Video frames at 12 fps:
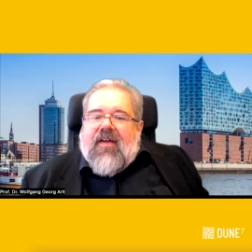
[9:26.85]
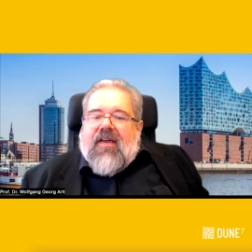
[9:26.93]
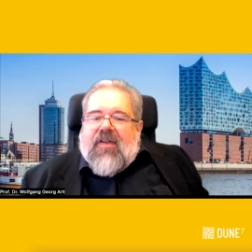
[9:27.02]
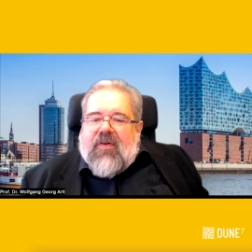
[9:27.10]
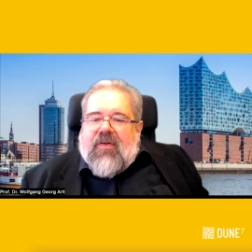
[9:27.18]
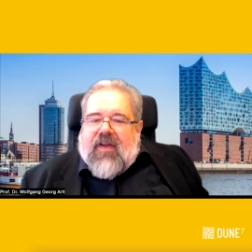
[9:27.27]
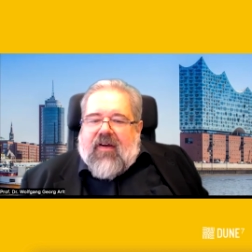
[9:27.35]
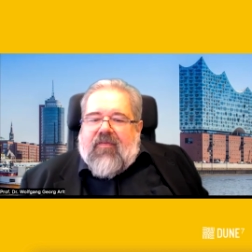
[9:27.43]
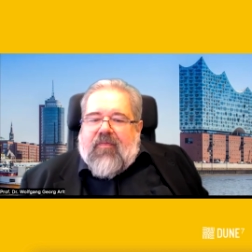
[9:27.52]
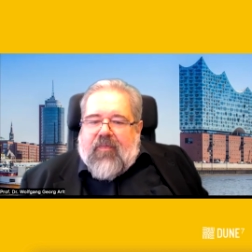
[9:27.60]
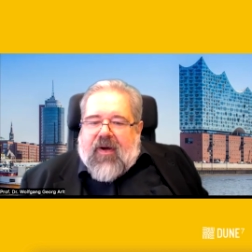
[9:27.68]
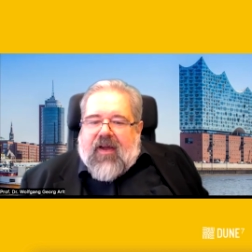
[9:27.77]
Yep. So
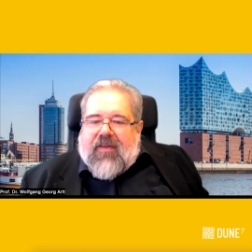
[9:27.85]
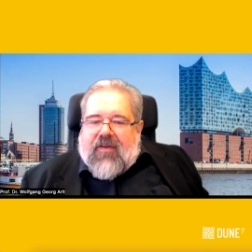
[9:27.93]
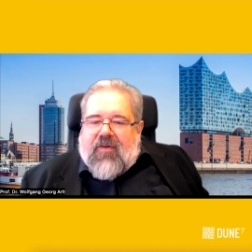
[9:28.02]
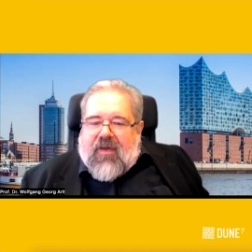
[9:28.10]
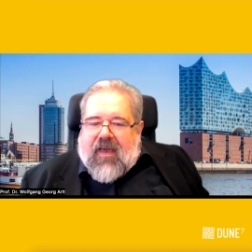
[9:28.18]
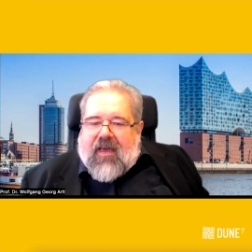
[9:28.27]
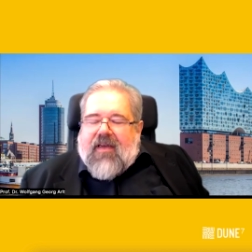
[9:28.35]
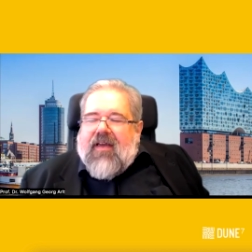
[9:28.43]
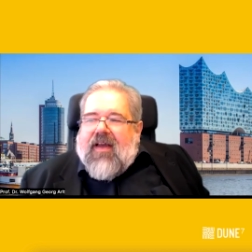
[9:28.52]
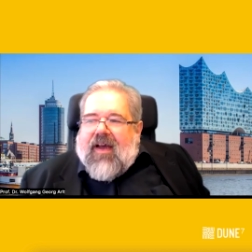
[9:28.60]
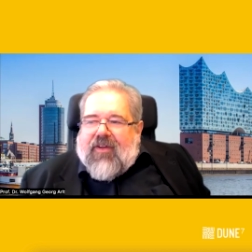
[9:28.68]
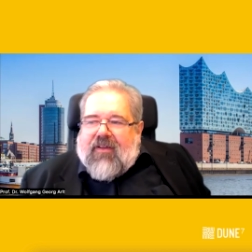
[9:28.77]
thereby
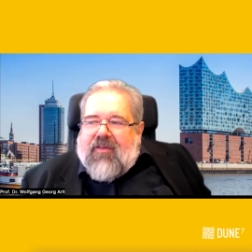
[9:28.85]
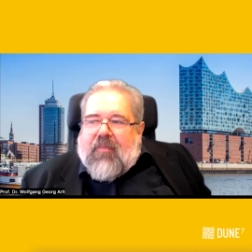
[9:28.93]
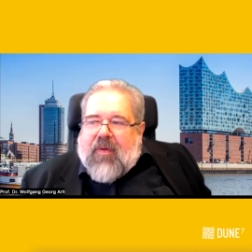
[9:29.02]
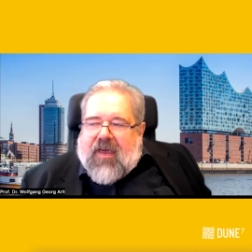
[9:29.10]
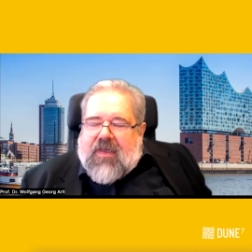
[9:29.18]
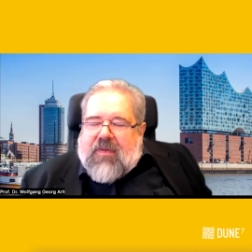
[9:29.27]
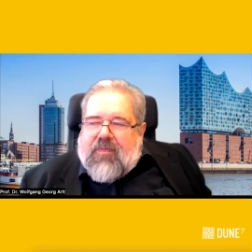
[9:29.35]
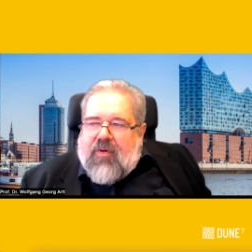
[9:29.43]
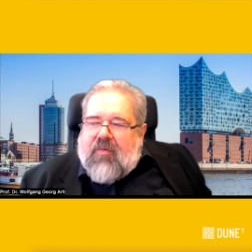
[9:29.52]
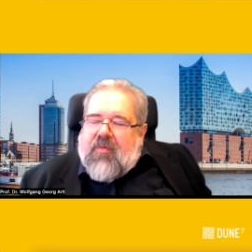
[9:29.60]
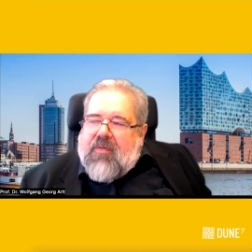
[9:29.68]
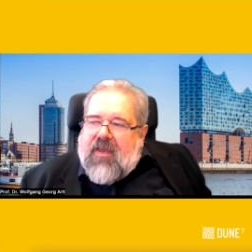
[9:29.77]
I think the biggest
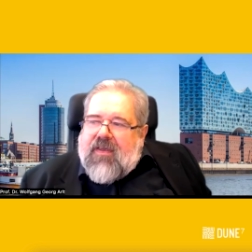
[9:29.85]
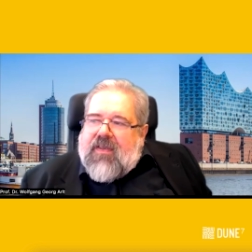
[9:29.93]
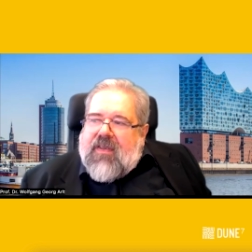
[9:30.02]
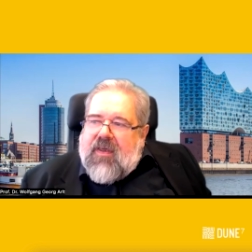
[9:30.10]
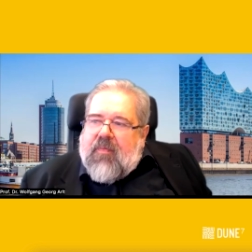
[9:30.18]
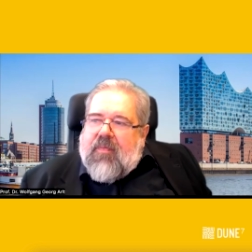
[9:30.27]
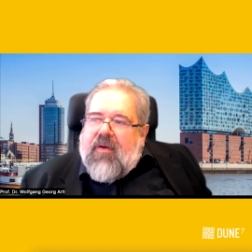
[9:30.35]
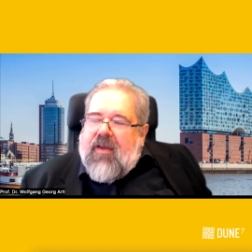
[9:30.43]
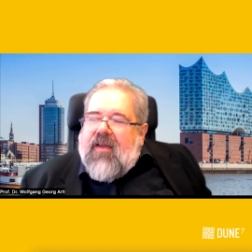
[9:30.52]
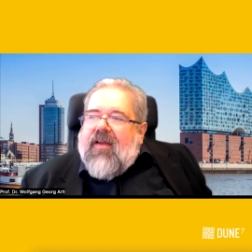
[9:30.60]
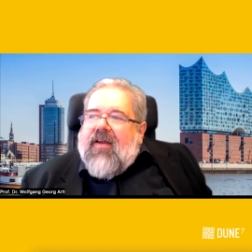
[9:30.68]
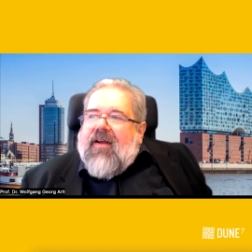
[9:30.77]
problem is
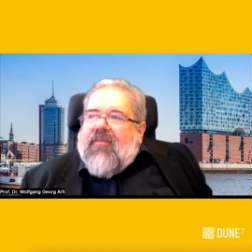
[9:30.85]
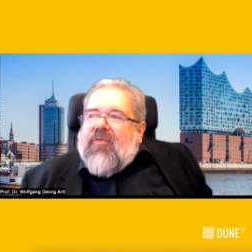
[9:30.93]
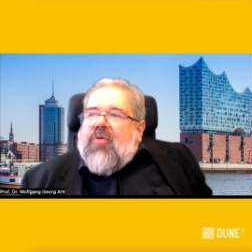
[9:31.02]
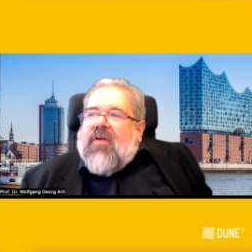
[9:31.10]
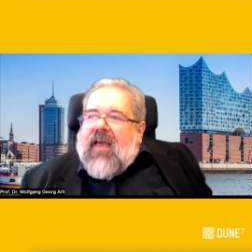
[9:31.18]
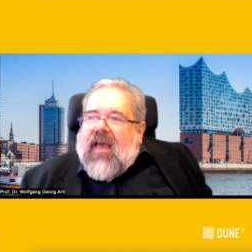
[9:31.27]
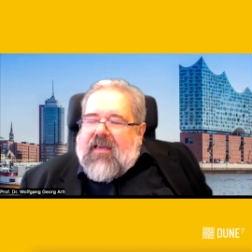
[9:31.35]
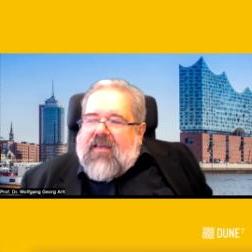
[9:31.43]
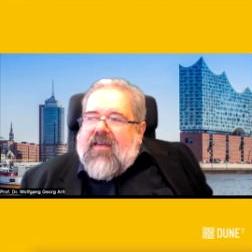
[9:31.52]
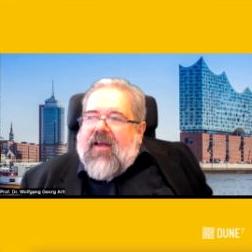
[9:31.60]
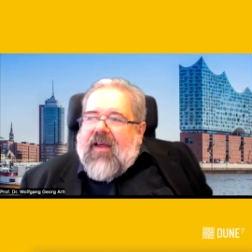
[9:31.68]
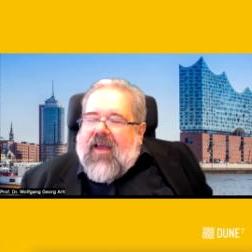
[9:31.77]
simply to get
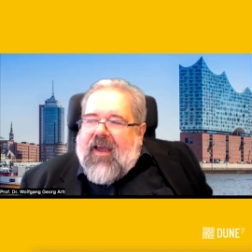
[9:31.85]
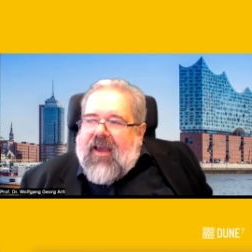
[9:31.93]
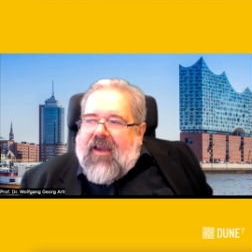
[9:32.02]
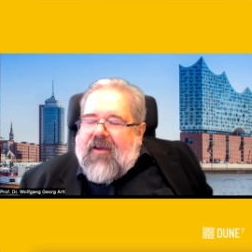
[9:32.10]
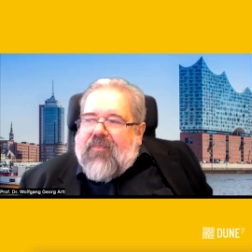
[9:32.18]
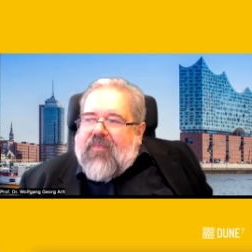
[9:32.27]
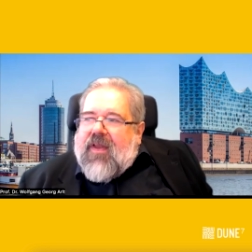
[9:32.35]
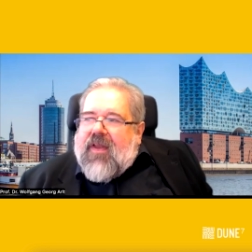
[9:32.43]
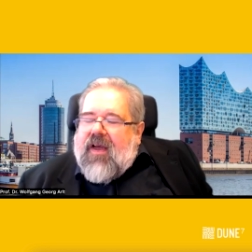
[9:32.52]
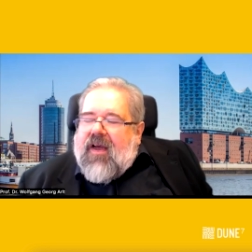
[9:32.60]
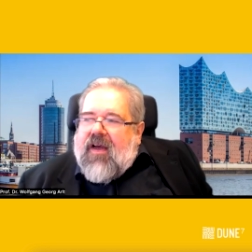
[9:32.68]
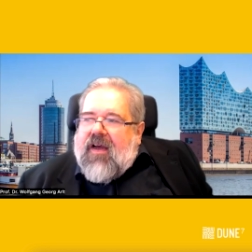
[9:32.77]

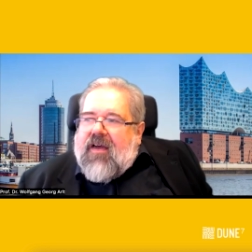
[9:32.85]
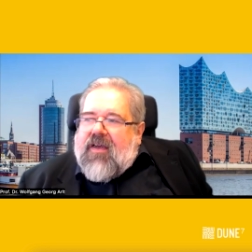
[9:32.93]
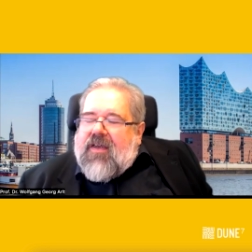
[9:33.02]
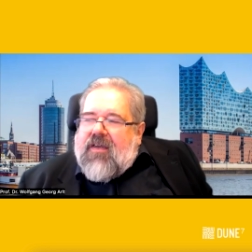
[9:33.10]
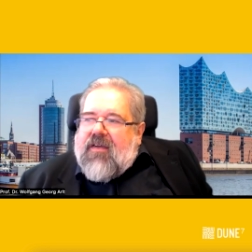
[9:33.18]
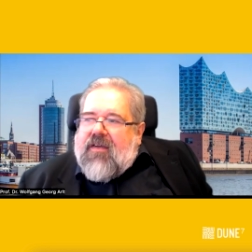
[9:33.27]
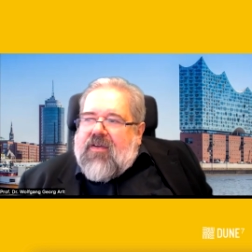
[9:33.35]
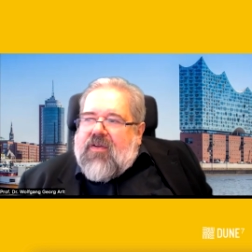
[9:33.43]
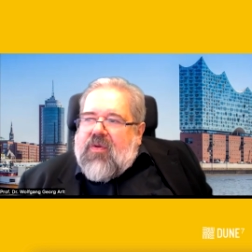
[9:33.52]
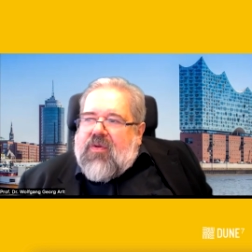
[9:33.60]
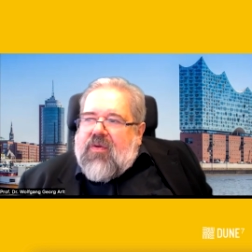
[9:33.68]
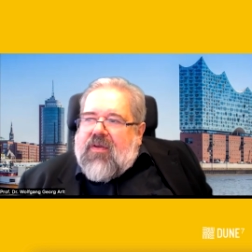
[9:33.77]

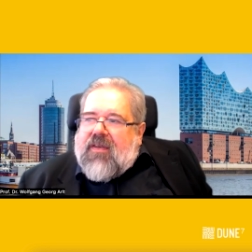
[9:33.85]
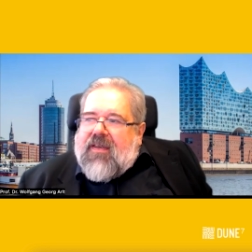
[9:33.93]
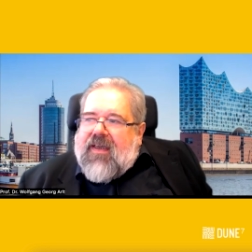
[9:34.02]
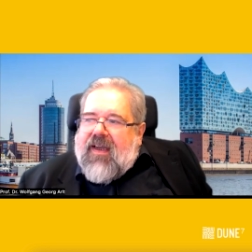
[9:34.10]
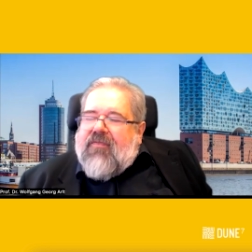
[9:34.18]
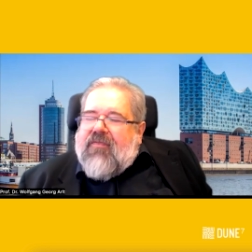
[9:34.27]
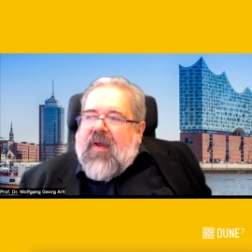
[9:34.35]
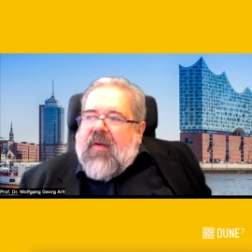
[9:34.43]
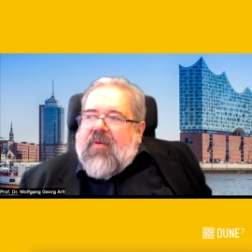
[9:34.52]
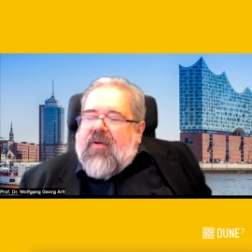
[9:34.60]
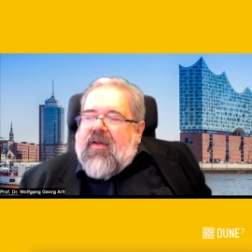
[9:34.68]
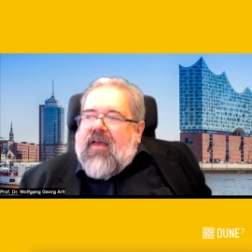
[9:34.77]
to give
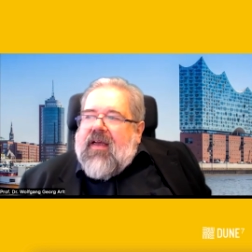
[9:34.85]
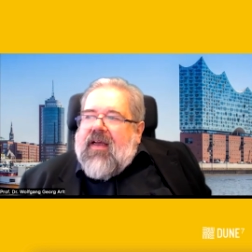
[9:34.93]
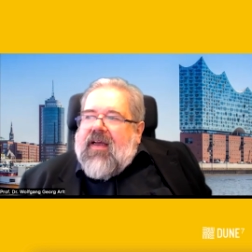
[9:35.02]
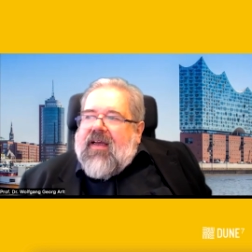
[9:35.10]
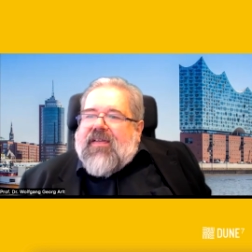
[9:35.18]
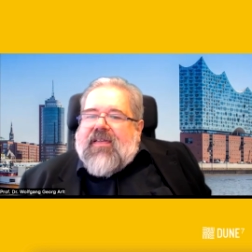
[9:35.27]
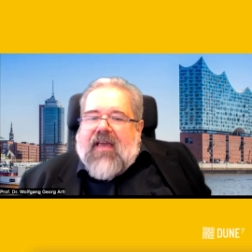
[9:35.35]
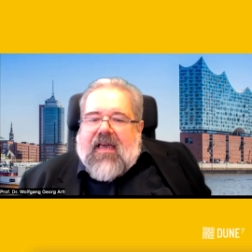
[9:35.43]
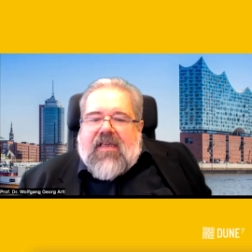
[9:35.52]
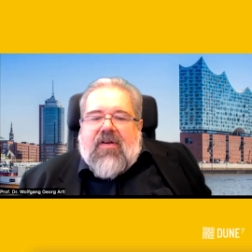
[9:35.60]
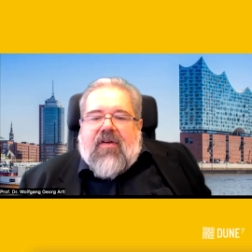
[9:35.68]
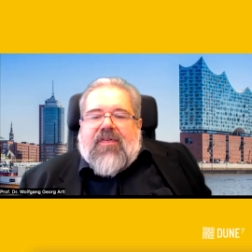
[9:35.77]
people a
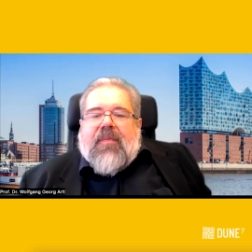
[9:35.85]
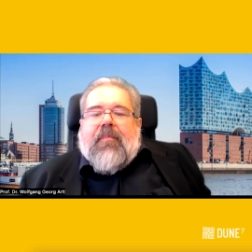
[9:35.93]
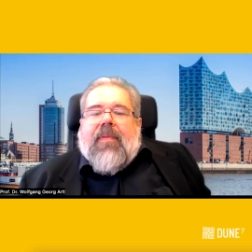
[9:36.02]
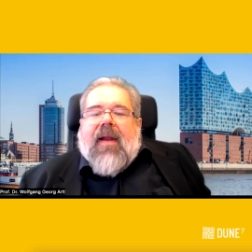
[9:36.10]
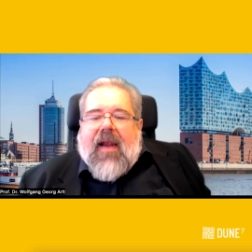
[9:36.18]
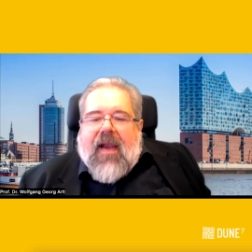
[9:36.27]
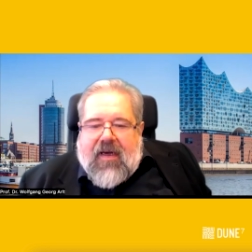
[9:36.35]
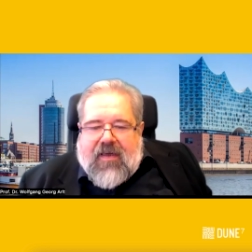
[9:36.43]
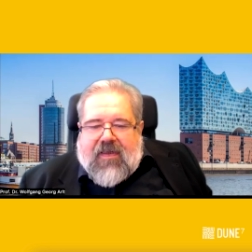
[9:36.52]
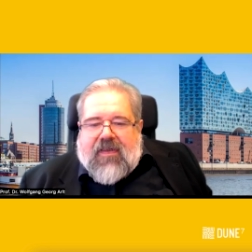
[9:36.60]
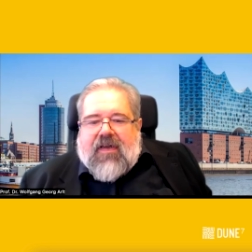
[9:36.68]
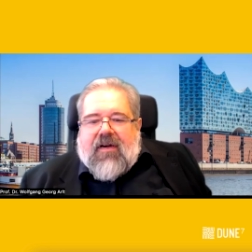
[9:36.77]
sense of the
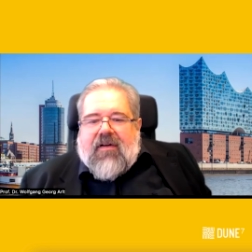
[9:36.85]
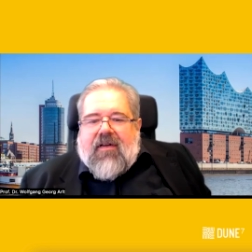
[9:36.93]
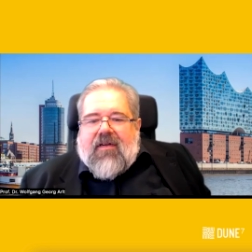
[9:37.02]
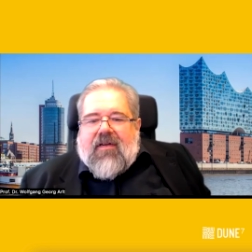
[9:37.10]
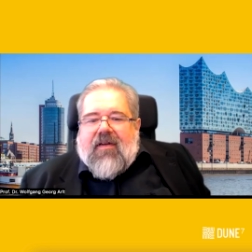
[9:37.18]
place they're in.